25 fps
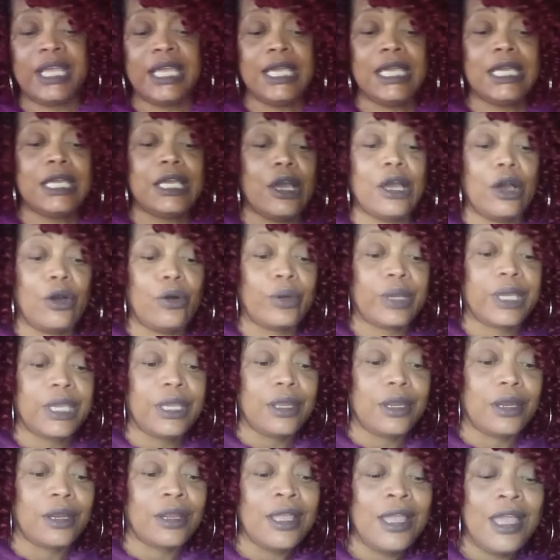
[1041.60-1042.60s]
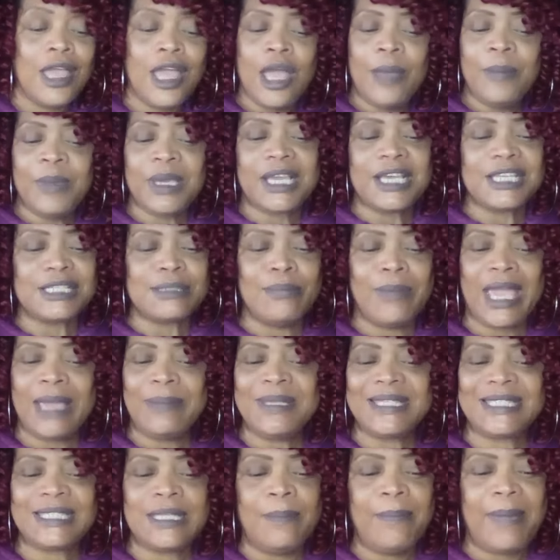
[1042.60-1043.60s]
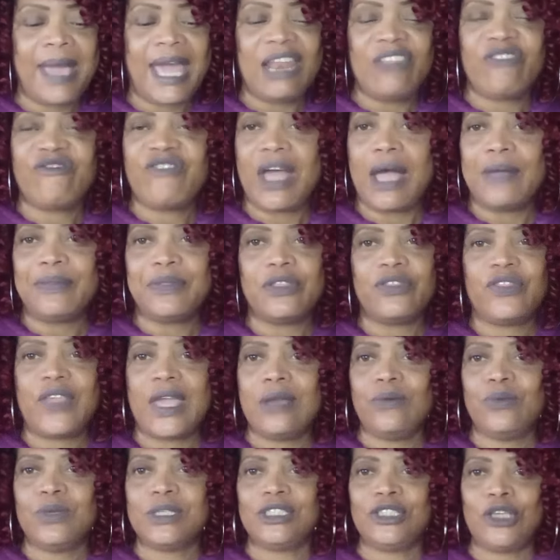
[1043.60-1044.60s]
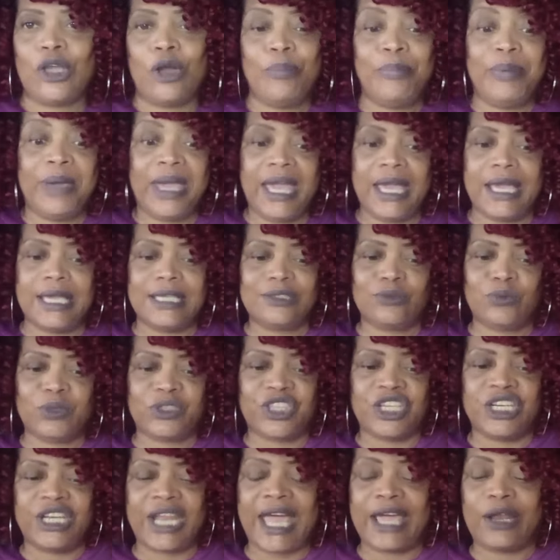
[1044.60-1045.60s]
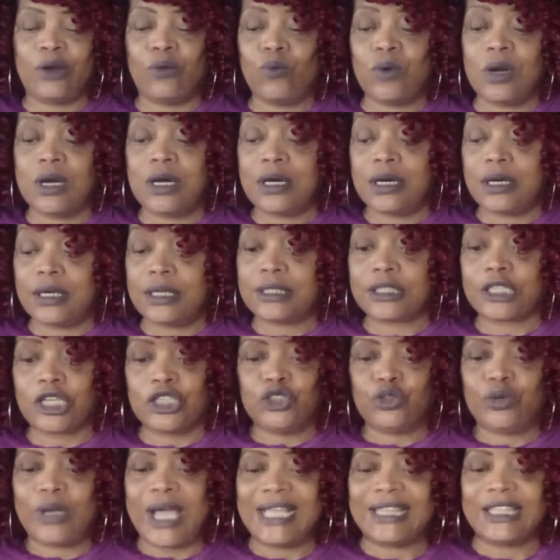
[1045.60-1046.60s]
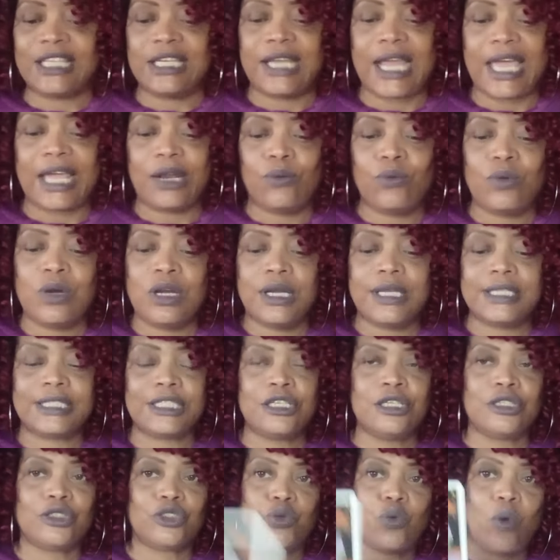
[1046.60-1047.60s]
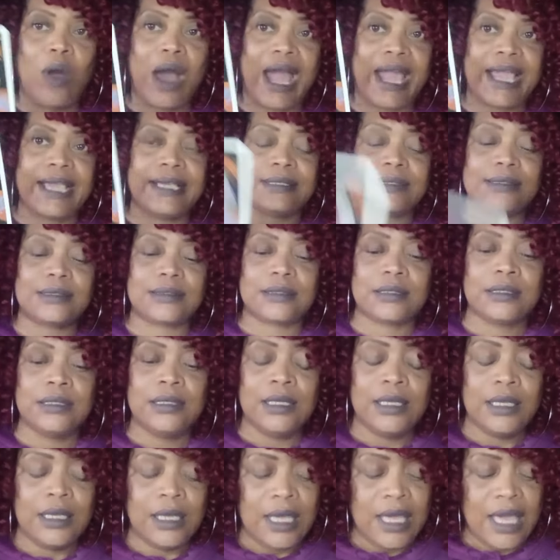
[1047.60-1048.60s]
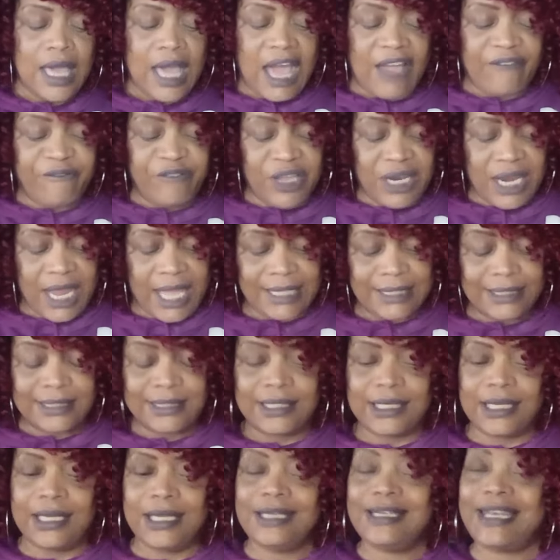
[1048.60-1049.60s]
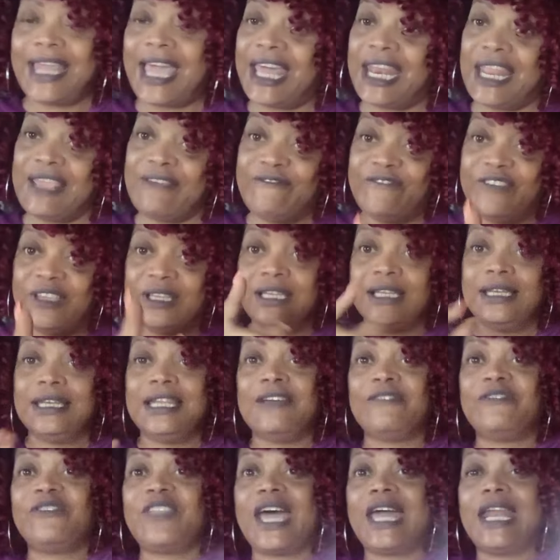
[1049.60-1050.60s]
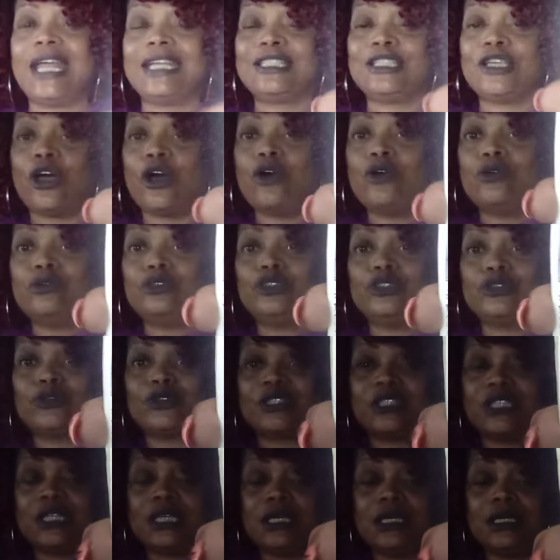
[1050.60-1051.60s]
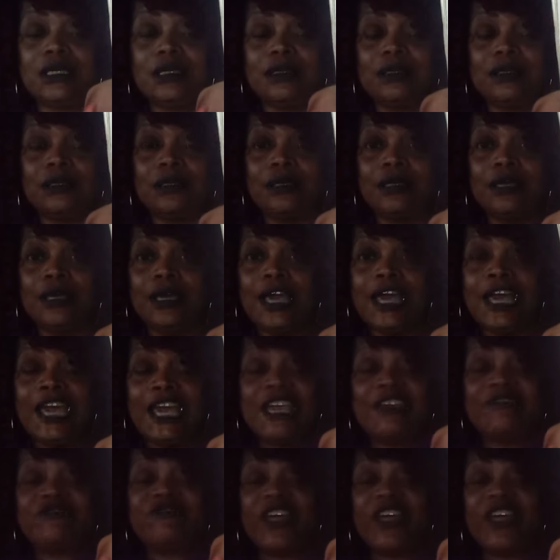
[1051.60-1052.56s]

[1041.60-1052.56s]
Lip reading: ego here. Because maybe somebody thought that they was your best with the Knight of Wands because you got the Knight of Wands here twice. I feel like, see, now they feeling left out. I told you, see? If